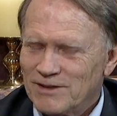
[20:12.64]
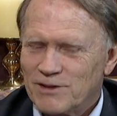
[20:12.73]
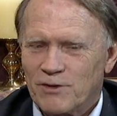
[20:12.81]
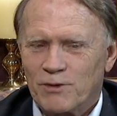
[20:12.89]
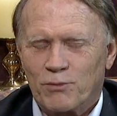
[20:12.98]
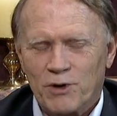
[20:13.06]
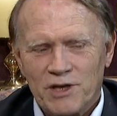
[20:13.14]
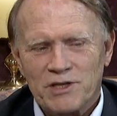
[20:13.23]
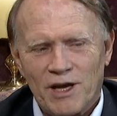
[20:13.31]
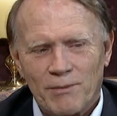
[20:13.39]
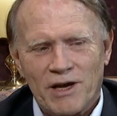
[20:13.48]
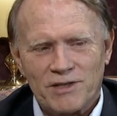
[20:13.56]
So the British
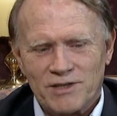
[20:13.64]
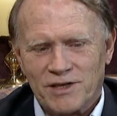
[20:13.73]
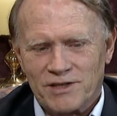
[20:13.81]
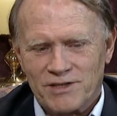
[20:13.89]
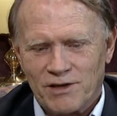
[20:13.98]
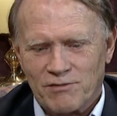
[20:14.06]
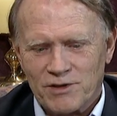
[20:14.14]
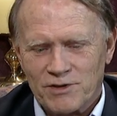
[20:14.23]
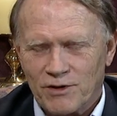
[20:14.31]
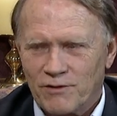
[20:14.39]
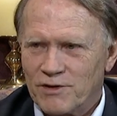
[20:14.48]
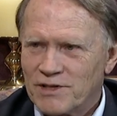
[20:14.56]
MI6 Secret
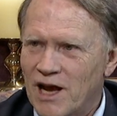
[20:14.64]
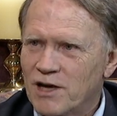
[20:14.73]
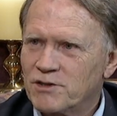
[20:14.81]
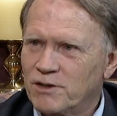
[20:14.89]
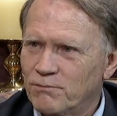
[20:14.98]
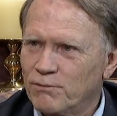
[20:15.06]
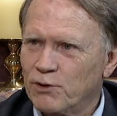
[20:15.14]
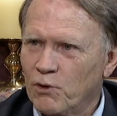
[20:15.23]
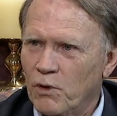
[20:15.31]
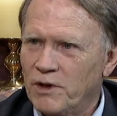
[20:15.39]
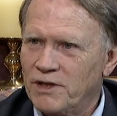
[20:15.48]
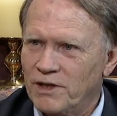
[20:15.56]
Service actually
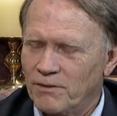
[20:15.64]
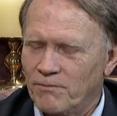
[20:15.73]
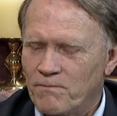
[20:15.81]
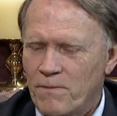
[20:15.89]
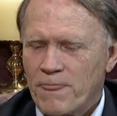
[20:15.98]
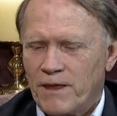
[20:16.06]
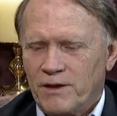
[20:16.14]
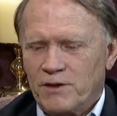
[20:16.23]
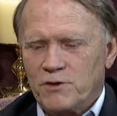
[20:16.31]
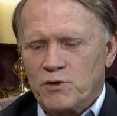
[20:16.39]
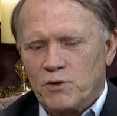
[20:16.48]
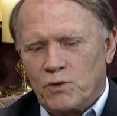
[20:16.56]
employed him
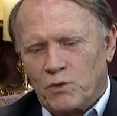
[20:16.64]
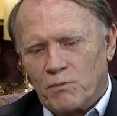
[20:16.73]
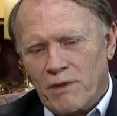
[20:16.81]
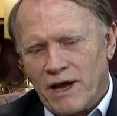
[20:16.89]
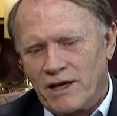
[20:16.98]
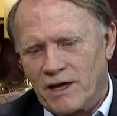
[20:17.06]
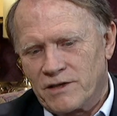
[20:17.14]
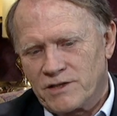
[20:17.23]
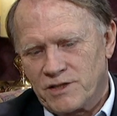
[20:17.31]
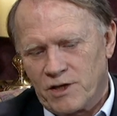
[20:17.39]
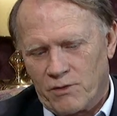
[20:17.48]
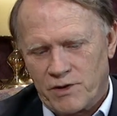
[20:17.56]
to make a
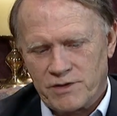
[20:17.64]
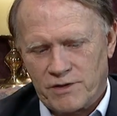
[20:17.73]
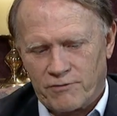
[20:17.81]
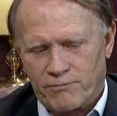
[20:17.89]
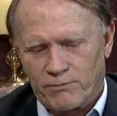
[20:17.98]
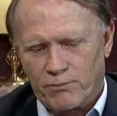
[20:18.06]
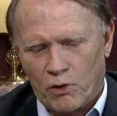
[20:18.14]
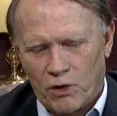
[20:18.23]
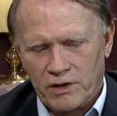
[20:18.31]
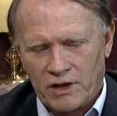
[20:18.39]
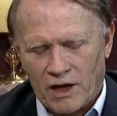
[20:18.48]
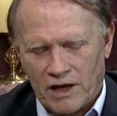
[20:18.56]
series of
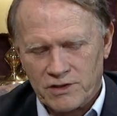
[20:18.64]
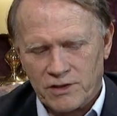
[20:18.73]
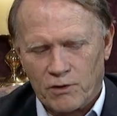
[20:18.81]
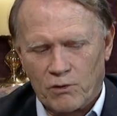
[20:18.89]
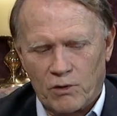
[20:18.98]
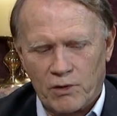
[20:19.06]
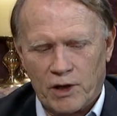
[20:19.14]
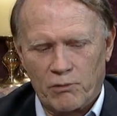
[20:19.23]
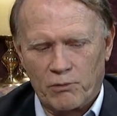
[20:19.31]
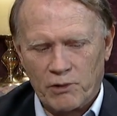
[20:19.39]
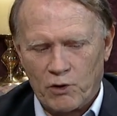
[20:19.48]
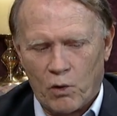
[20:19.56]
broadcasts. Actually, there
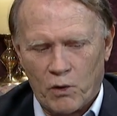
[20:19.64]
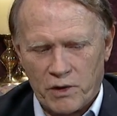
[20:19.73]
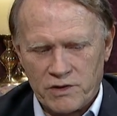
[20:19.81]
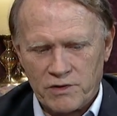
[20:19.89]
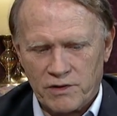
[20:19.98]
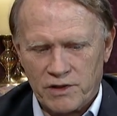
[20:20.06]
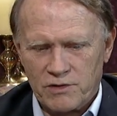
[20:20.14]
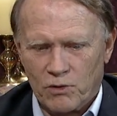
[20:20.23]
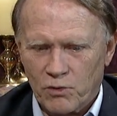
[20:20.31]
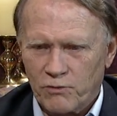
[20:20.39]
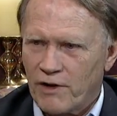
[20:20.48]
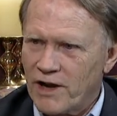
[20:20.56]
were recordings on these
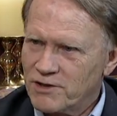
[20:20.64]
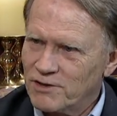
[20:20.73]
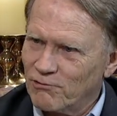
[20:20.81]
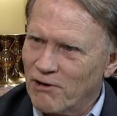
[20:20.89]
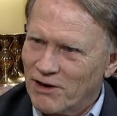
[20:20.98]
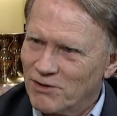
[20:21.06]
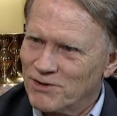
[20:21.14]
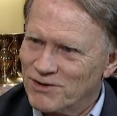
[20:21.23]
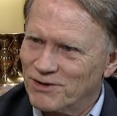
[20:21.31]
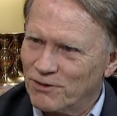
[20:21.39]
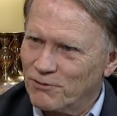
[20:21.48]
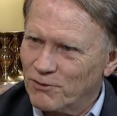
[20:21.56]
old-fashioned
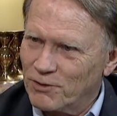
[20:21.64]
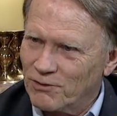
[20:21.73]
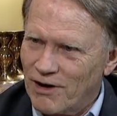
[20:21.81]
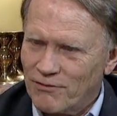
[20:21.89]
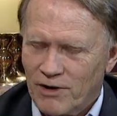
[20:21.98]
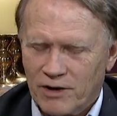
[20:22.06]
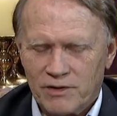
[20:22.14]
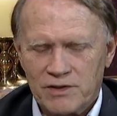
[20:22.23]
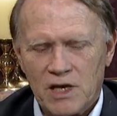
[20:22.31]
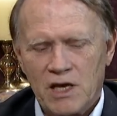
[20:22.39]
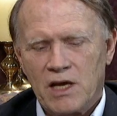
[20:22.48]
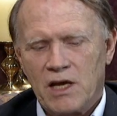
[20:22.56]
records, you know, phonograph
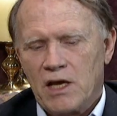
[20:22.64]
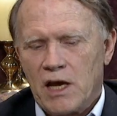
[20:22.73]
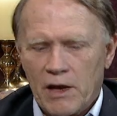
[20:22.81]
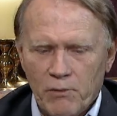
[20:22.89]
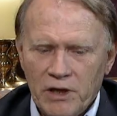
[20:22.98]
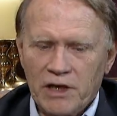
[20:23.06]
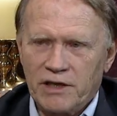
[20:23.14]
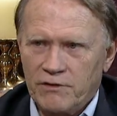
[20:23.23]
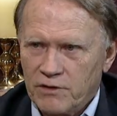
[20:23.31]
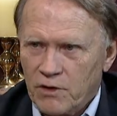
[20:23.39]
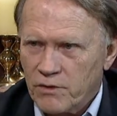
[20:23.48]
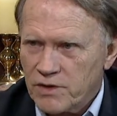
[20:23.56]
records, and we didn't
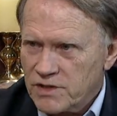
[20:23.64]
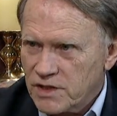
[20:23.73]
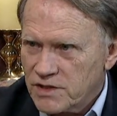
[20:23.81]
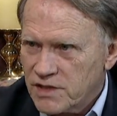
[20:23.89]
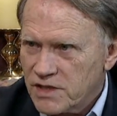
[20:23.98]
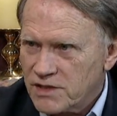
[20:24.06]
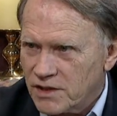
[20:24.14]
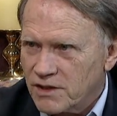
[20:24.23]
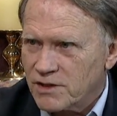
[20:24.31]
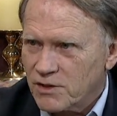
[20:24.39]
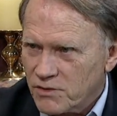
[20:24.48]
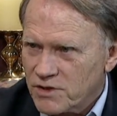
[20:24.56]
even know this existed
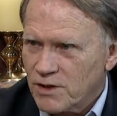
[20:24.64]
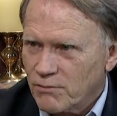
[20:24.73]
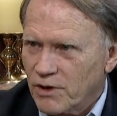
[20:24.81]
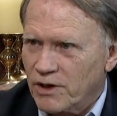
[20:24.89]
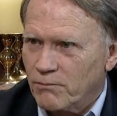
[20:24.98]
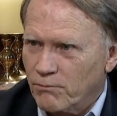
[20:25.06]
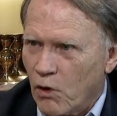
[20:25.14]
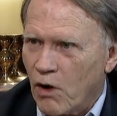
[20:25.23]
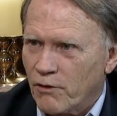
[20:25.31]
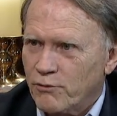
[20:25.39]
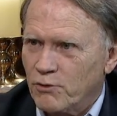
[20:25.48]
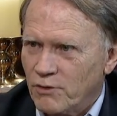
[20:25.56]
until somebody
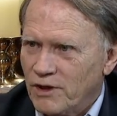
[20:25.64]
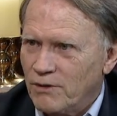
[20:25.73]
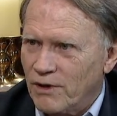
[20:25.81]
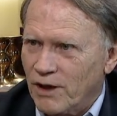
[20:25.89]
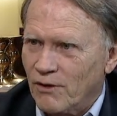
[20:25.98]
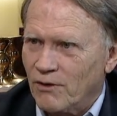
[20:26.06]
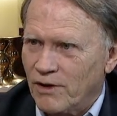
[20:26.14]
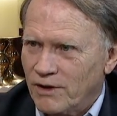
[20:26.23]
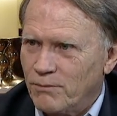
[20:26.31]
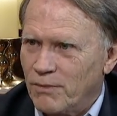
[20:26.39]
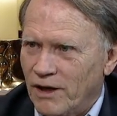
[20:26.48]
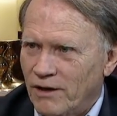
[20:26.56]
bought through
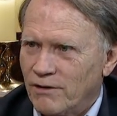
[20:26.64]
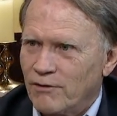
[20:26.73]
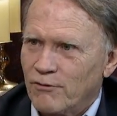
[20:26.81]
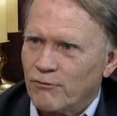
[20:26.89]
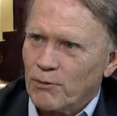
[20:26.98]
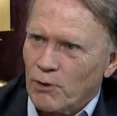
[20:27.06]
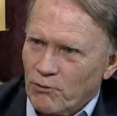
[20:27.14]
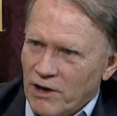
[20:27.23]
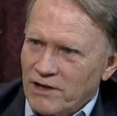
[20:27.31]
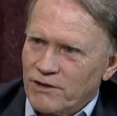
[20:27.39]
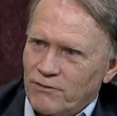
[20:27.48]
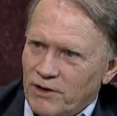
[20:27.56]
eBay from a
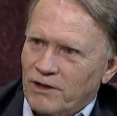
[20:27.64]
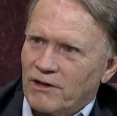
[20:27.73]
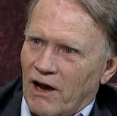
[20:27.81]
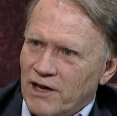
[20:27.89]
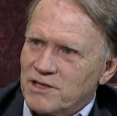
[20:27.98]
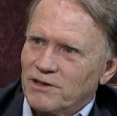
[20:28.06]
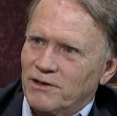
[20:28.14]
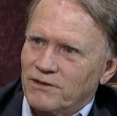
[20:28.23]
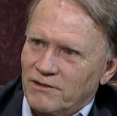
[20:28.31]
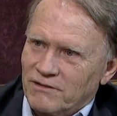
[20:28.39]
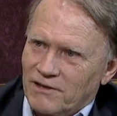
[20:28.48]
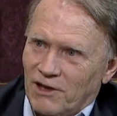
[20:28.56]
Reykjavik,
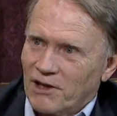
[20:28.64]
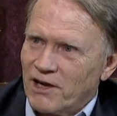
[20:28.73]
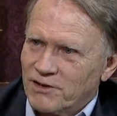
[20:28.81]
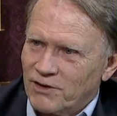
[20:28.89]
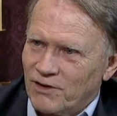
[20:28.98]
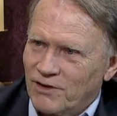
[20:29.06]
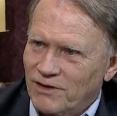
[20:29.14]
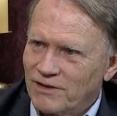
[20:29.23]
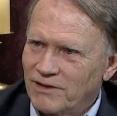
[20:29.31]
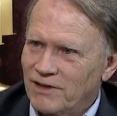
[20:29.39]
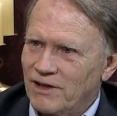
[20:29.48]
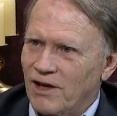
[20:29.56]
Iceland collector
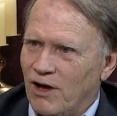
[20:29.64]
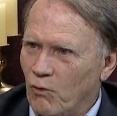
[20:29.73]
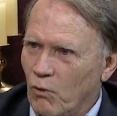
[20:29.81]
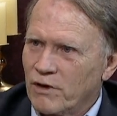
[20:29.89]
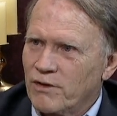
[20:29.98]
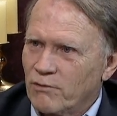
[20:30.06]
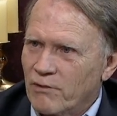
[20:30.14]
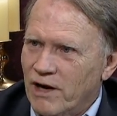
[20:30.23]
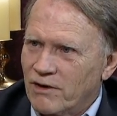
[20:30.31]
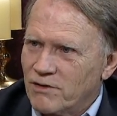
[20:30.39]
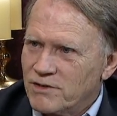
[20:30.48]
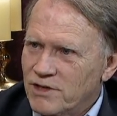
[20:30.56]
one of the
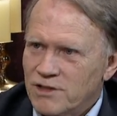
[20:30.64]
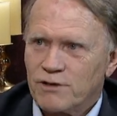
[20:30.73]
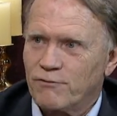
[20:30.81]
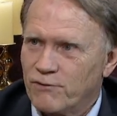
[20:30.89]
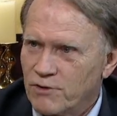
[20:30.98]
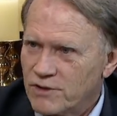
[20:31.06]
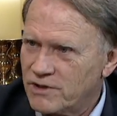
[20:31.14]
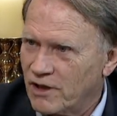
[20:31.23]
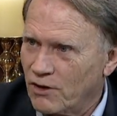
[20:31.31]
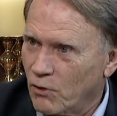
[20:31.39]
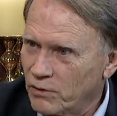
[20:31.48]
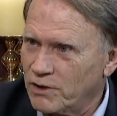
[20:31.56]
records. It's the first
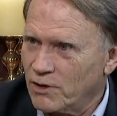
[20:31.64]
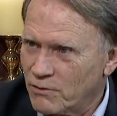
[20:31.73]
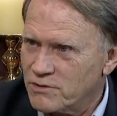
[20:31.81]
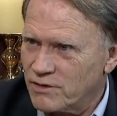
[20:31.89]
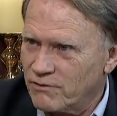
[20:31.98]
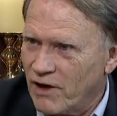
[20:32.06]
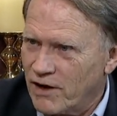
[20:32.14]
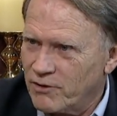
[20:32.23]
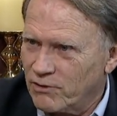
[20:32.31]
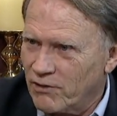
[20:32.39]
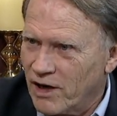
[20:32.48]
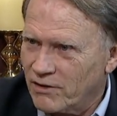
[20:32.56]
and only known
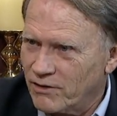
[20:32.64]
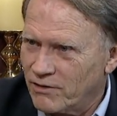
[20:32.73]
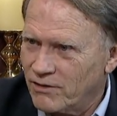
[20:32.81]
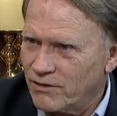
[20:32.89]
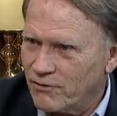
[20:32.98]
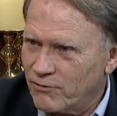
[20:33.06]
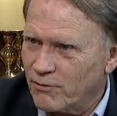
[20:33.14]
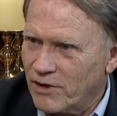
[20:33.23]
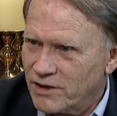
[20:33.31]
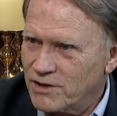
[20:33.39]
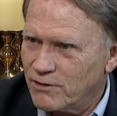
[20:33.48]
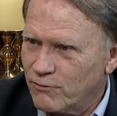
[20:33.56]
surviving record from
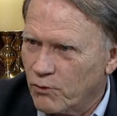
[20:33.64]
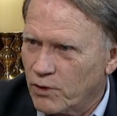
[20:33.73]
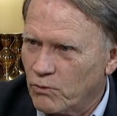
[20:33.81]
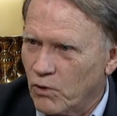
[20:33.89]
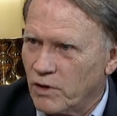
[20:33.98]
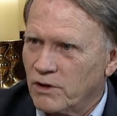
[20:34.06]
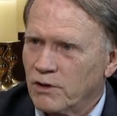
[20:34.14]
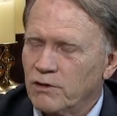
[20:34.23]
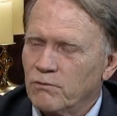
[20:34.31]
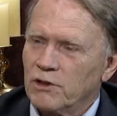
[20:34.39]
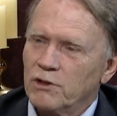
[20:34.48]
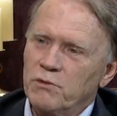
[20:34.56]

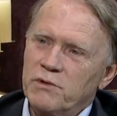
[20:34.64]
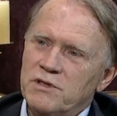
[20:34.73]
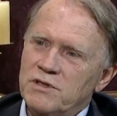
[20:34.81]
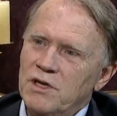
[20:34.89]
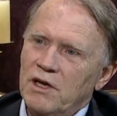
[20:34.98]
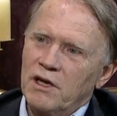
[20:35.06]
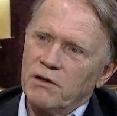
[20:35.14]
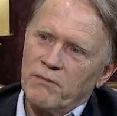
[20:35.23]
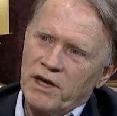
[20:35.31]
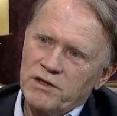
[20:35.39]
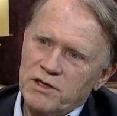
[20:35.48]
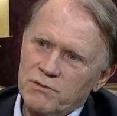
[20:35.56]
1941, when Lewis
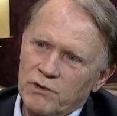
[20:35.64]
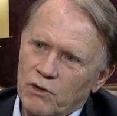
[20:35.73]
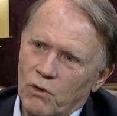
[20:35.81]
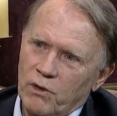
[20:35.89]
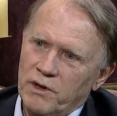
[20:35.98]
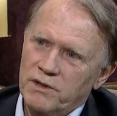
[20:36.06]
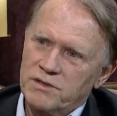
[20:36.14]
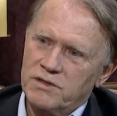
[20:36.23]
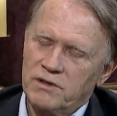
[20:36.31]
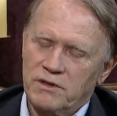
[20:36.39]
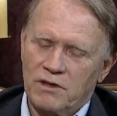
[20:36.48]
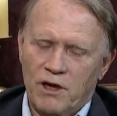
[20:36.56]
made these recordings
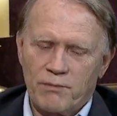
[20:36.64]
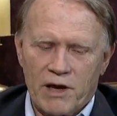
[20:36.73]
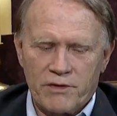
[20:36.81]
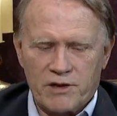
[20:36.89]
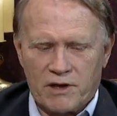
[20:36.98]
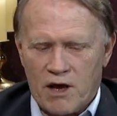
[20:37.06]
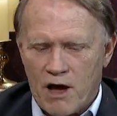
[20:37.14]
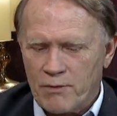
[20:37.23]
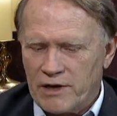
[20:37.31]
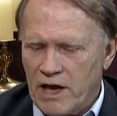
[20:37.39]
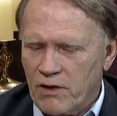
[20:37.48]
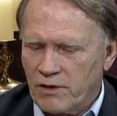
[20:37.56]
about the
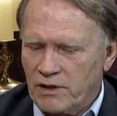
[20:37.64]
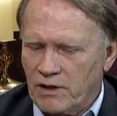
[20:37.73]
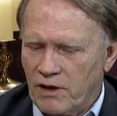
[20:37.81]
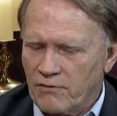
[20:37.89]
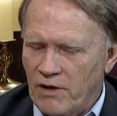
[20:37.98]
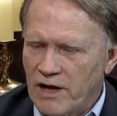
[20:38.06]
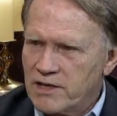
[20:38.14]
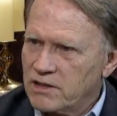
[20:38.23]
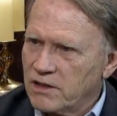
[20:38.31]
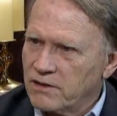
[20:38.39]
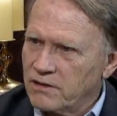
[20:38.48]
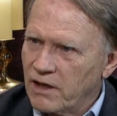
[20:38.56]
commonality of
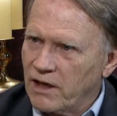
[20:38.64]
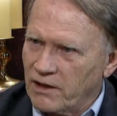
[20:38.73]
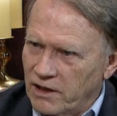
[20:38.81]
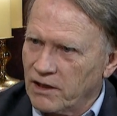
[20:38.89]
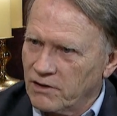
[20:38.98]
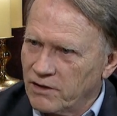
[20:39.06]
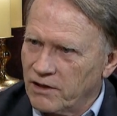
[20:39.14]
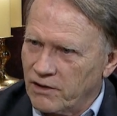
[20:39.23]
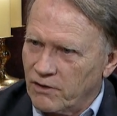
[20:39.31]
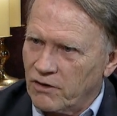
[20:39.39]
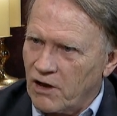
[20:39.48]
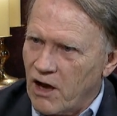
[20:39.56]
Iceland and England and
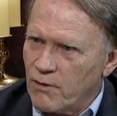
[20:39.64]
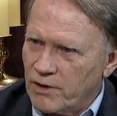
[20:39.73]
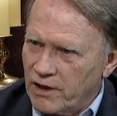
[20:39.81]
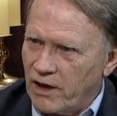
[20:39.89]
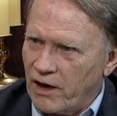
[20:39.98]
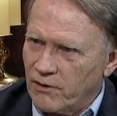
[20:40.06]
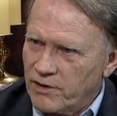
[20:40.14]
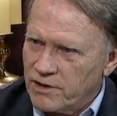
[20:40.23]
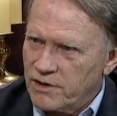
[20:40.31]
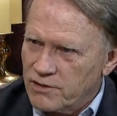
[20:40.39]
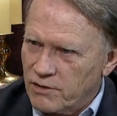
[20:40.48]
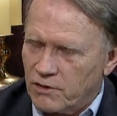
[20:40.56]
their common
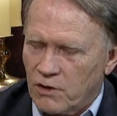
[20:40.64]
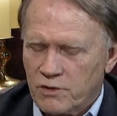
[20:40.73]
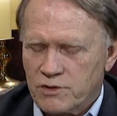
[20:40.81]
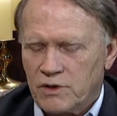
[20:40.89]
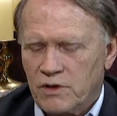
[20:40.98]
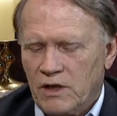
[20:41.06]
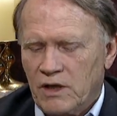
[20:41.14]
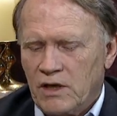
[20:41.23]
heritage, their culture,